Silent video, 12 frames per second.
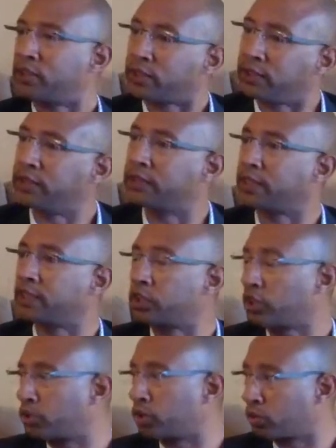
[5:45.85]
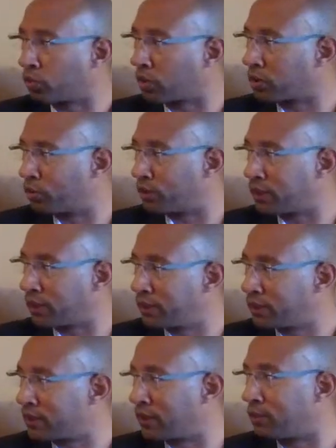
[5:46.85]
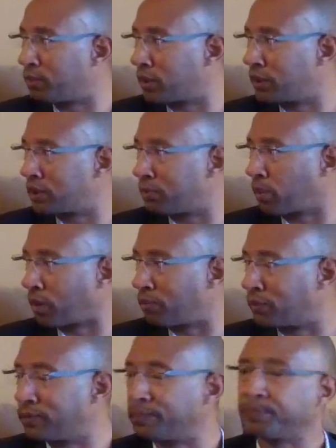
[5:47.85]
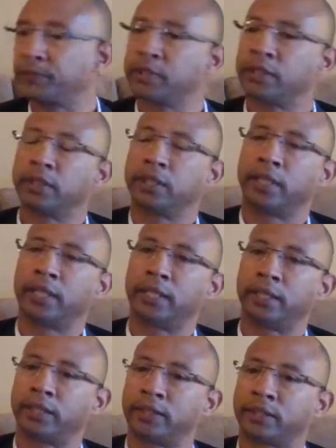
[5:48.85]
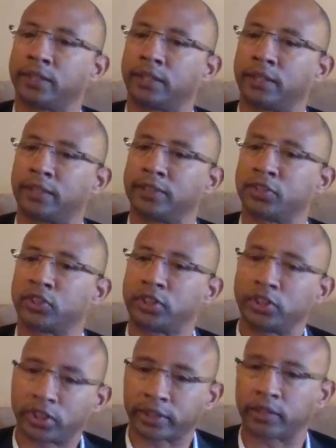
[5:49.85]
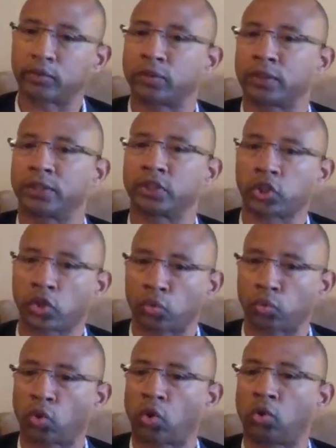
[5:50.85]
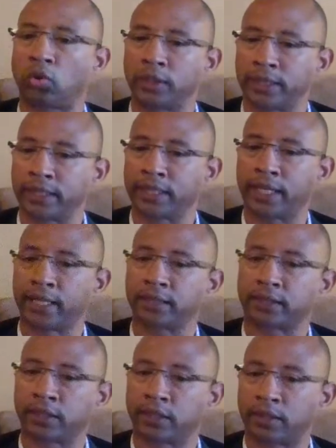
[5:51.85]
She is a social worker with the Kansas City Police Department, and she shared with us her role in that